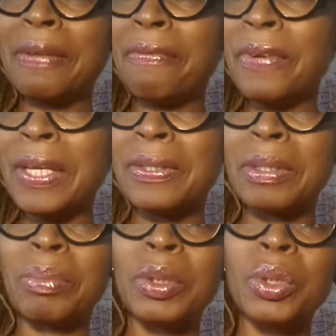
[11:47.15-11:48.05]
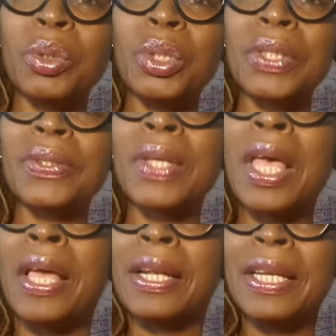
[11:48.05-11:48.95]
and flexible to just
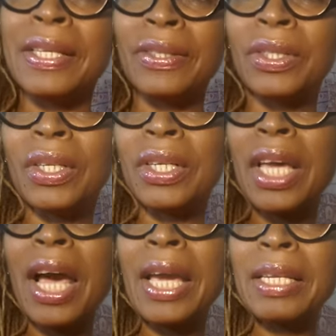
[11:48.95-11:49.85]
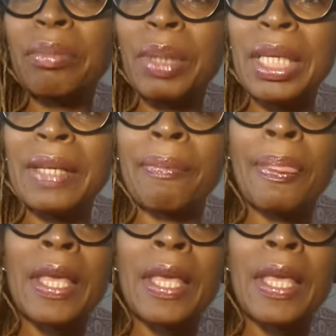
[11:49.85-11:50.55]
letting her guide me.